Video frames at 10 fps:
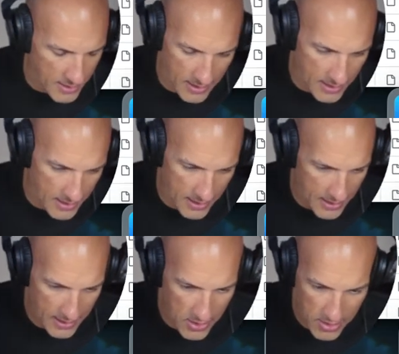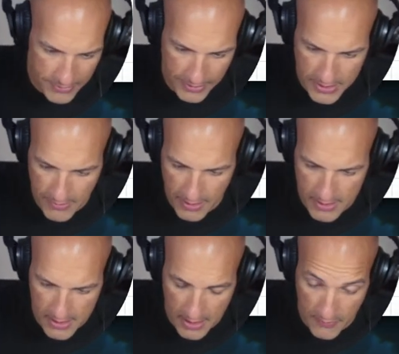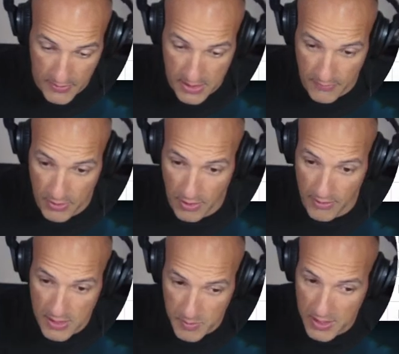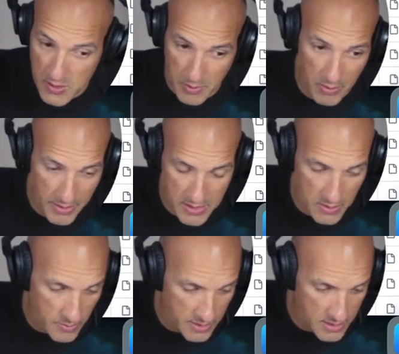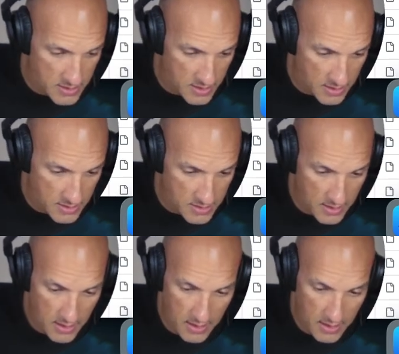and I can't reiterate this enough, is if you're going to be experimenting with these things,